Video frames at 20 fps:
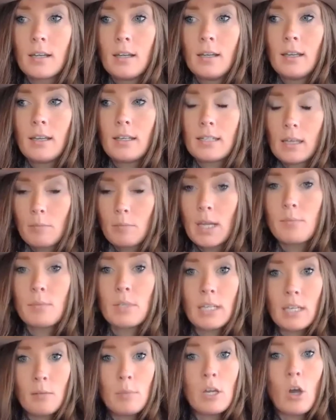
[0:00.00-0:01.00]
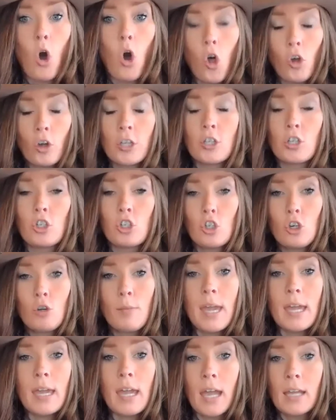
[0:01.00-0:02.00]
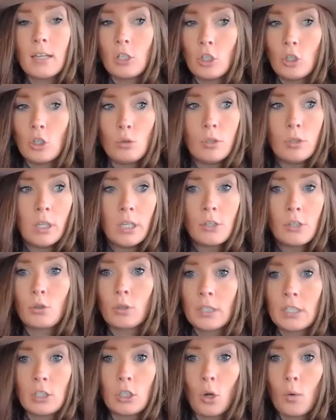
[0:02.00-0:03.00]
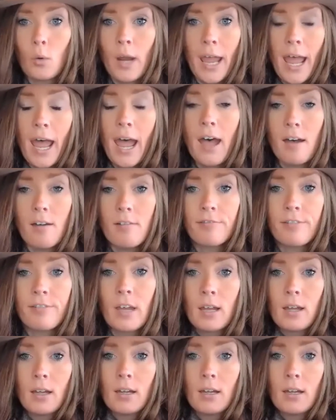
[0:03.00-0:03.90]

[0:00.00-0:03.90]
sometimes it can be all consuming, and you literally don't have